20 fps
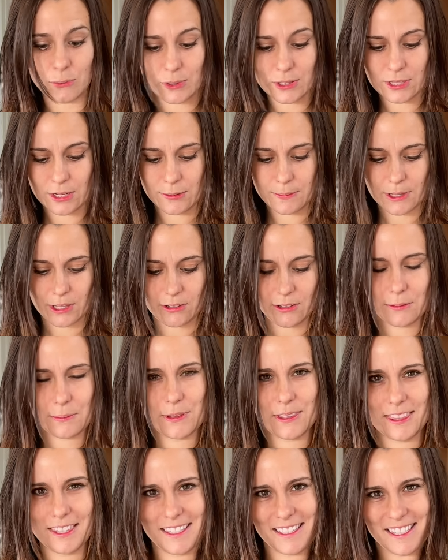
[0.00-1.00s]
with your milk,
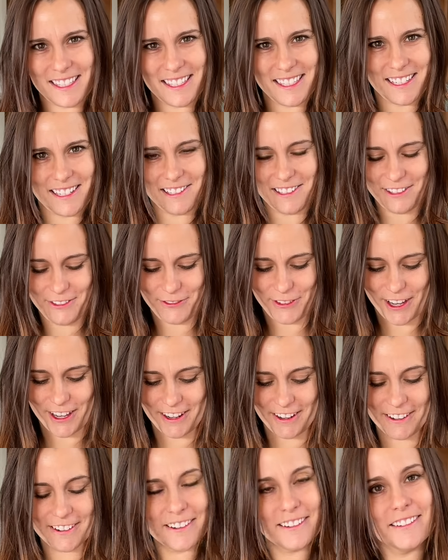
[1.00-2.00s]
but this is just
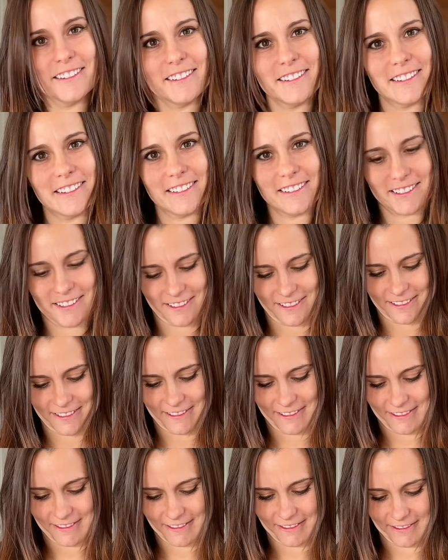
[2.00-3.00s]
fun.
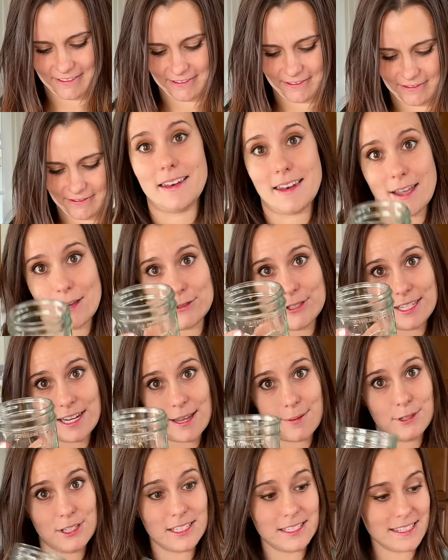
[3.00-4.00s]
Now it's
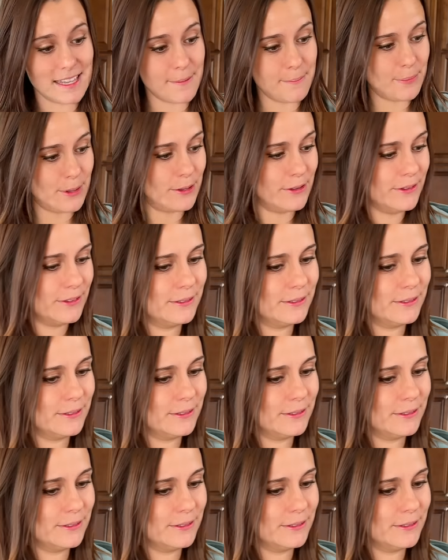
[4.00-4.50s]
time to assemble.